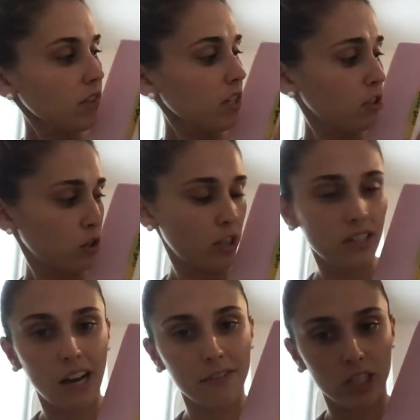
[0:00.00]
So these
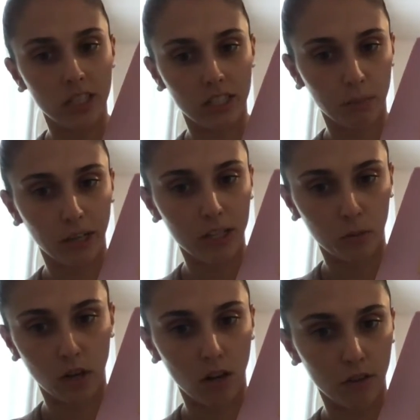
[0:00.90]
kind of just explains
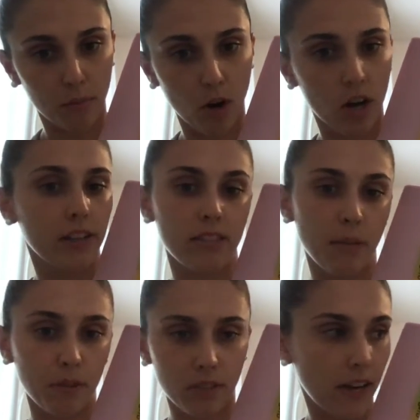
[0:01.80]
what all of them are and
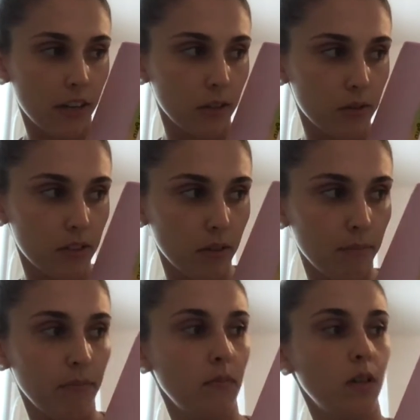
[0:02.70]
examples of how to use them.